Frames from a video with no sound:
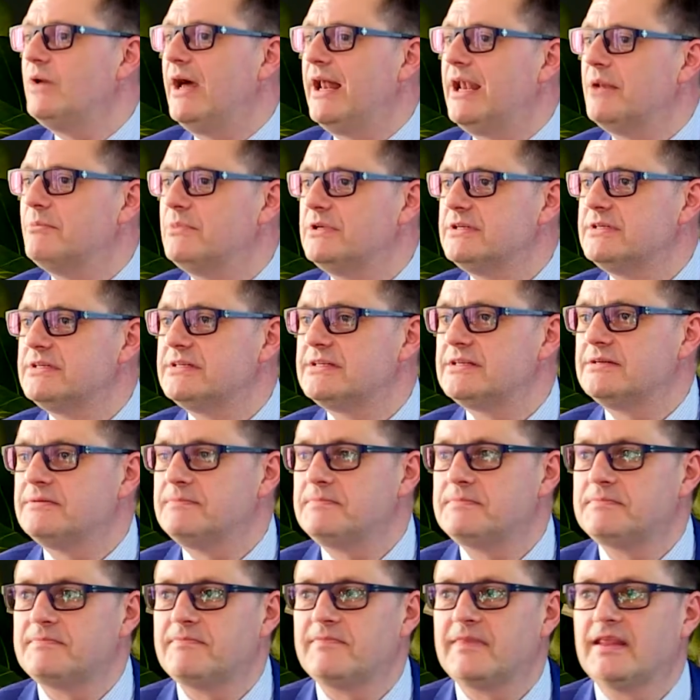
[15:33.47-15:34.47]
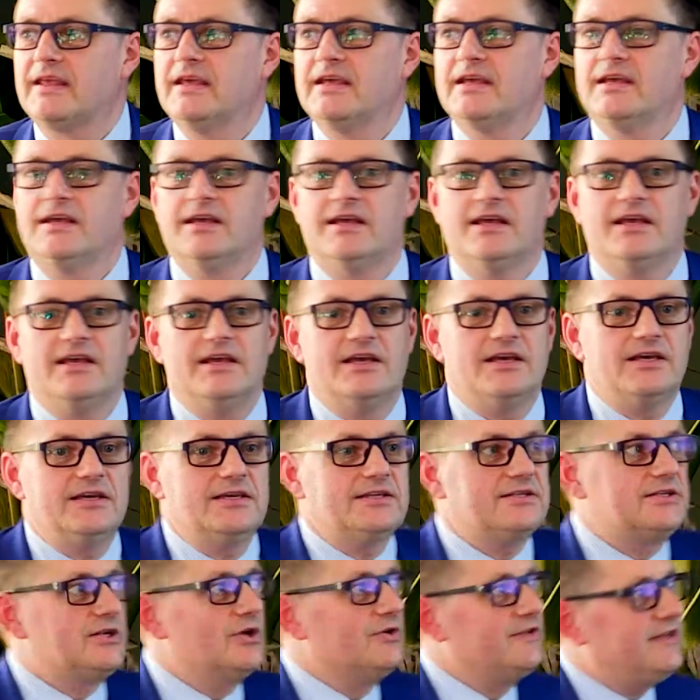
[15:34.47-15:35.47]
elements.
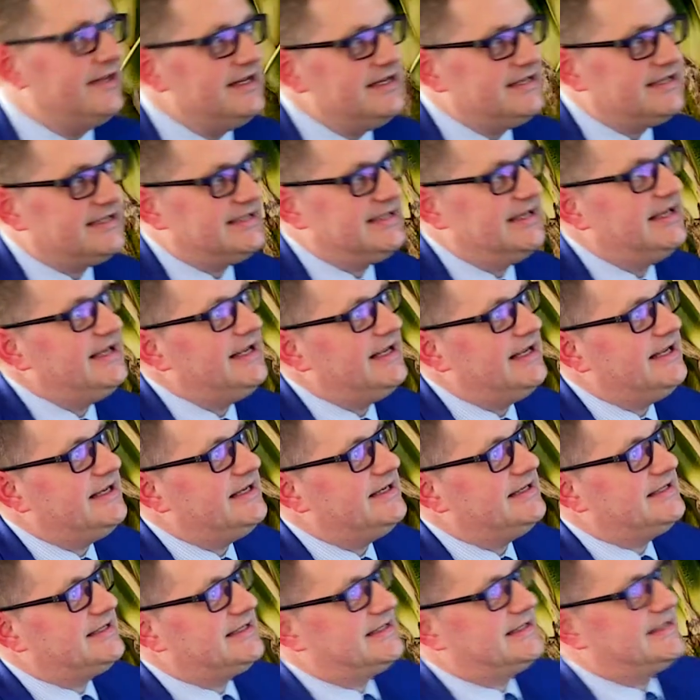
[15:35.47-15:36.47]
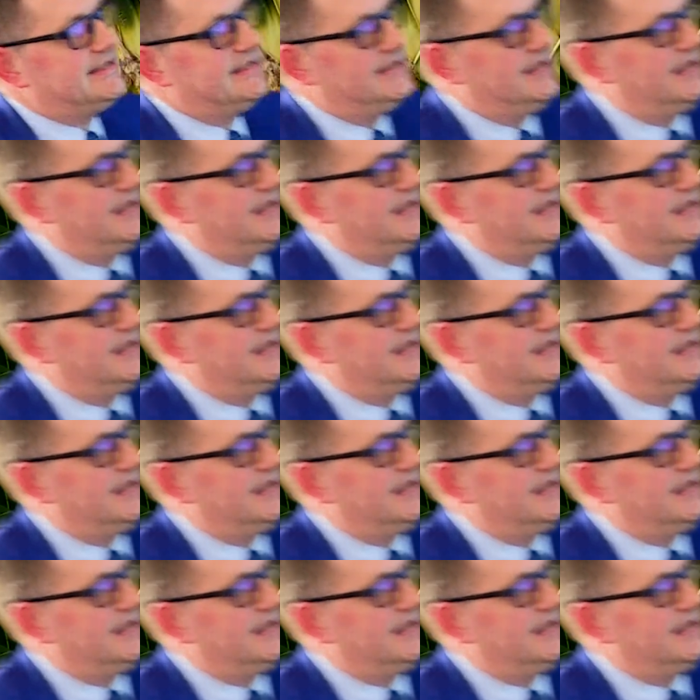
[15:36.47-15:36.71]
So this is